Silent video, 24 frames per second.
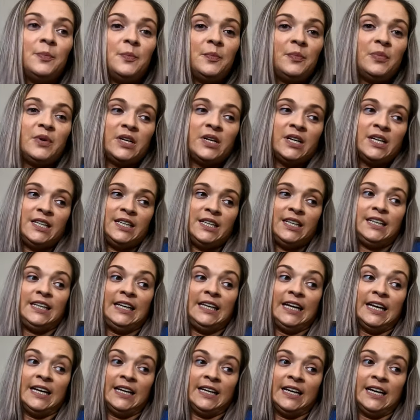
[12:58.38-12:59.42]
But
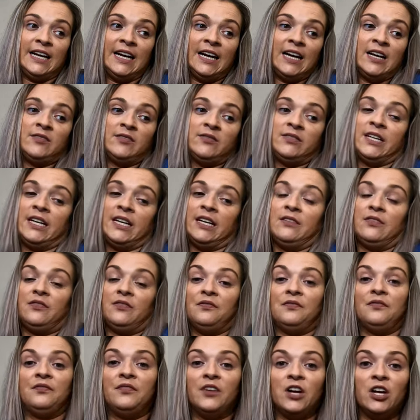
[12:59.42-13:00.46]
yeah, I've like
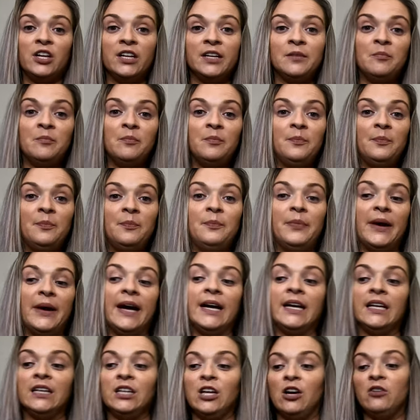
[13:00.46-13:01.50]
fallen
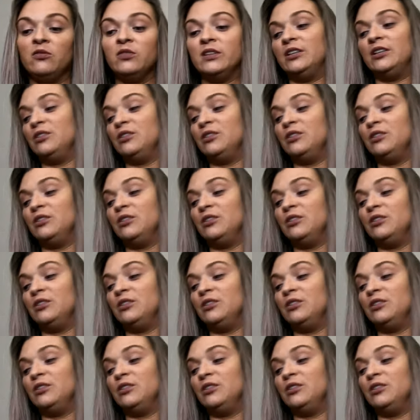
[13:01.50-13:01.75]
back in love with